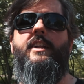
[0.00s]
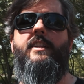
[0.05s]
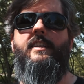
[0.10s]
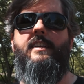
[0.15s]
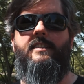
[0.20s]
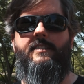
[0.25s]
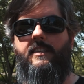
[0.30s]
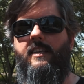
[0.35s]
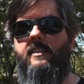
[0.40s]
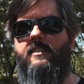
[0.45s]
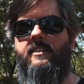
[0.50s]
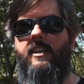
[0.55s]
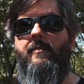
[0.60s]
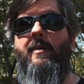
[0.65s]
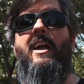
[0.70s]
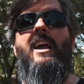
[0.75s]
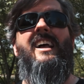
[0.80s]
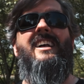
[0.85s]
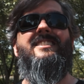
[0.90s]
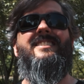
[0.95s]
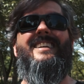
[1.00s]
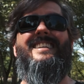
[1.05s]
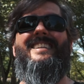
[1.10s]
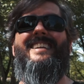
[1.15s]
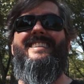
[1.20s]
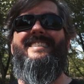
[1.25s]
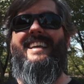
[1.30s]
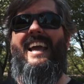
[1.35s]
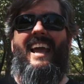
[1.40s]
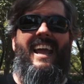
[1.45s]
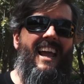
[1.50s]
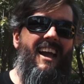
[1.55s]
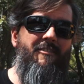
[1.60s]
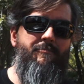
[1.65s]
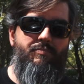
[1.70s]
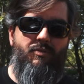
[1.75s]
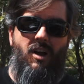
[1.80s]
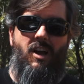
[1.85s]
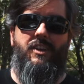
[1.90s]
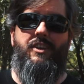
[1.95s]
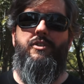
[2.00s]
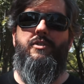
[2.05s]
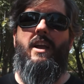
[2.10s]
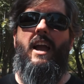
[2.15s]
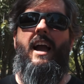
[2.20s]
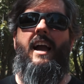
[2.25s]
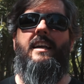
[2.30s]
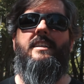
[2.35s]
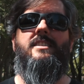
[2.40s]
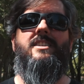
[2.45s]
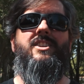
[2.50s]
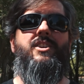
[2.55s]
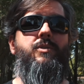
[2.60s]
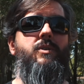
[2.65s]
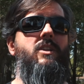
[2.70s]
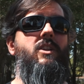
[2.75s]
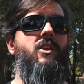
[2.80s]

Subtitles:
of this system. So today I've brought you guys to a